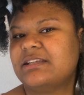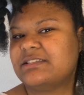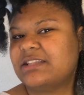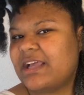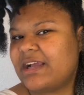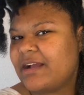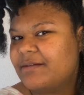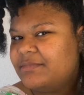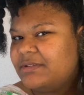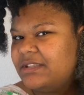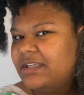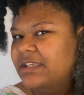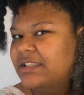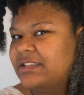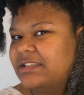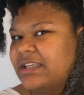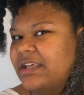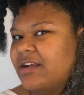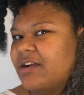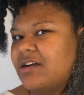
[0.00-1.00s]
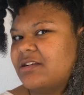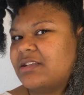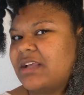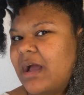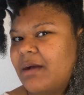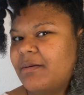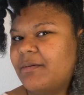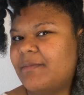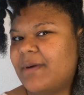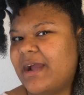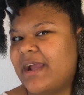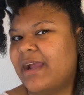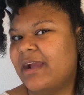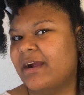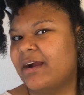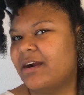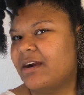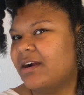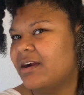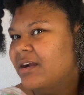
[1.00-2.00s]
like it's sitting on top of my
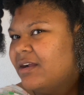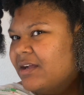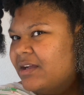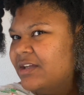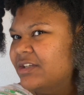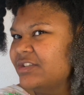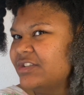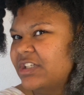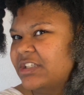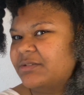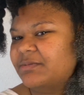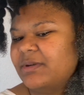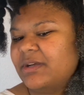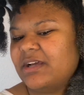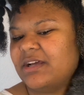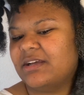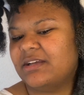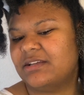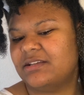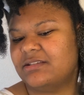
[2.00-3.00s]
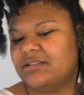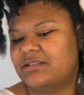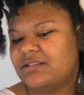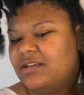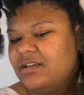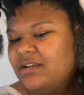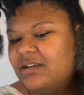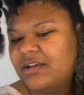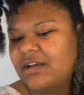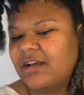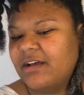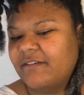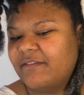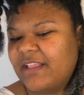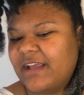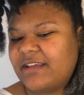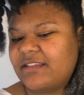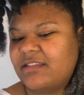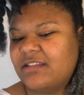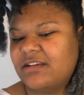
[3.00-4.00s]
hair just because of
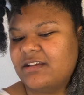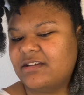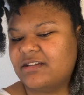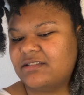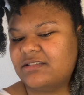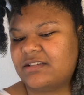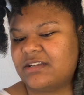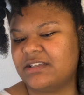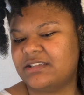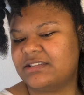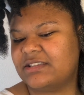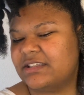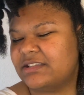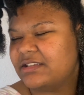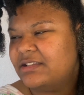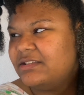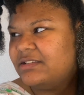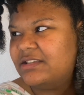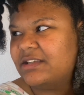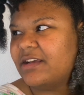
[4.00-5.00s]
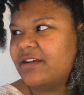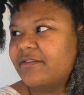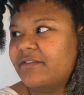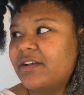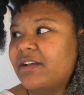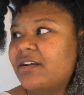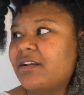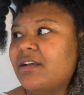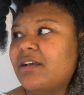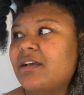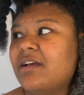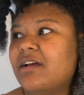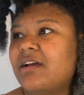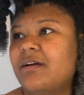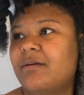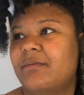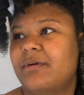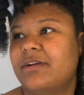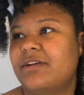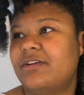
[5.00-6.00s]
like the consistency of it.
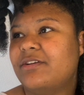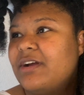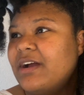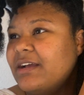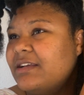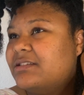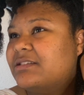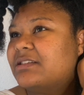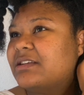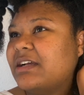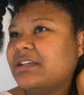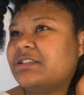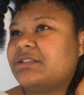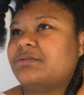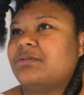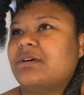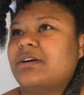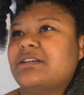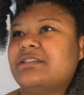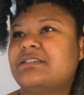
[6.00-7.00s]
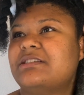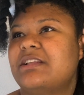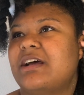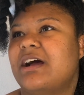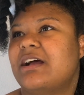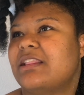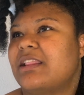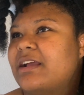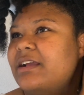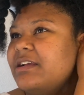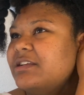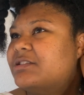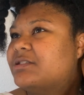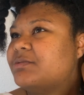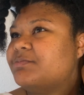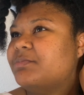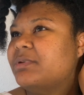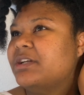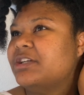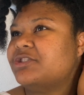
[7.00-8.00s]
But you guys, I swear it's not. Like, it's
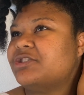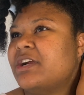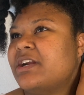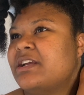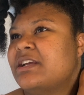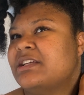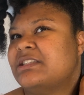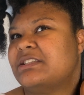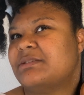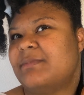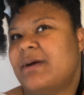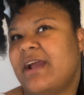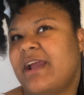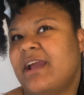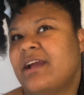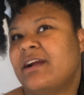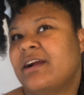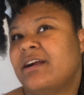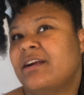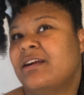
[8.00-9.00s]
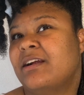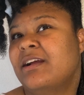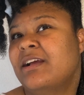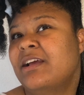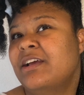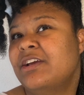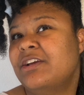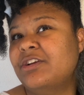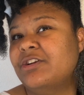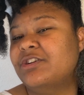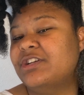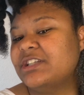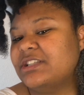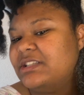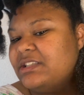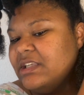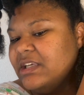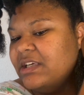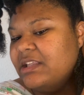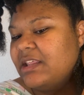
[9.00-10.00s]
penetrating into my hair. You just
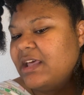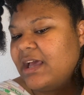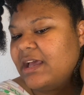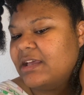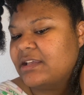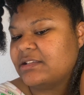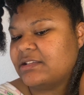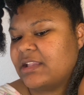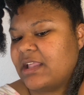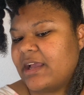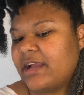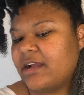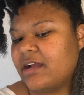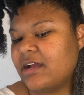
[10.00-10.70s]
see that it's like